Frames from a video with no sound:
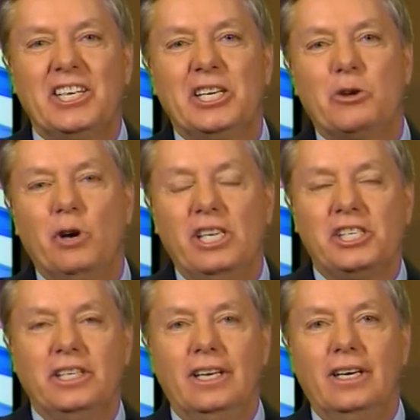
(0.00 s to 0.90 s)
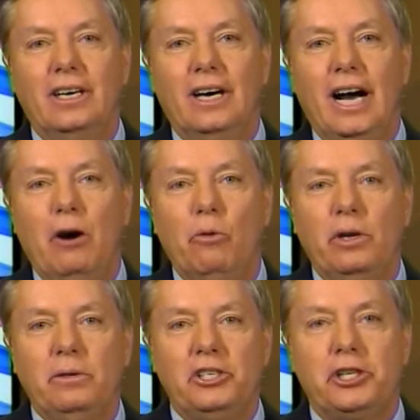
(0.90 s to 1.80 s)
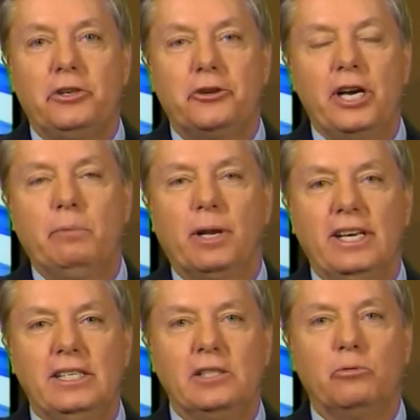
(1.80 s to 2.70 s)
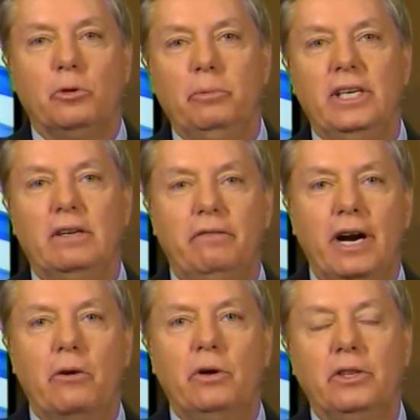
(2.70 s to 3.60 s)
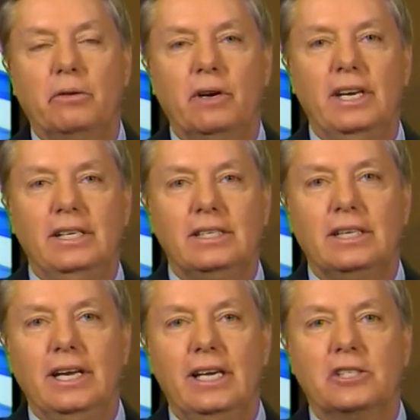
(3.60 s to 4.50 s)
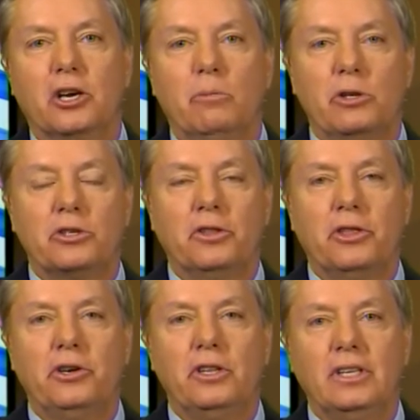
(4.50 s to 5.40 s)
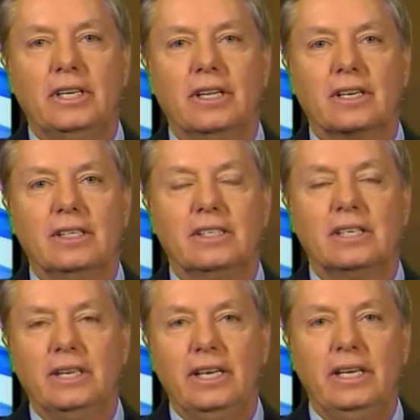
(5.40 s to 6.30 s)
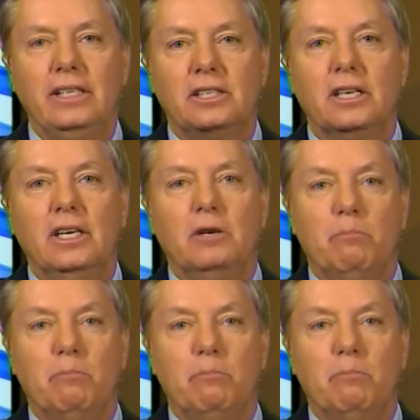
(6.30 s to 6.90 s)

Well, good question. Uh, I wouldn't trade places with Mitt if I were in the race. He has almost a third of the delegates he needs.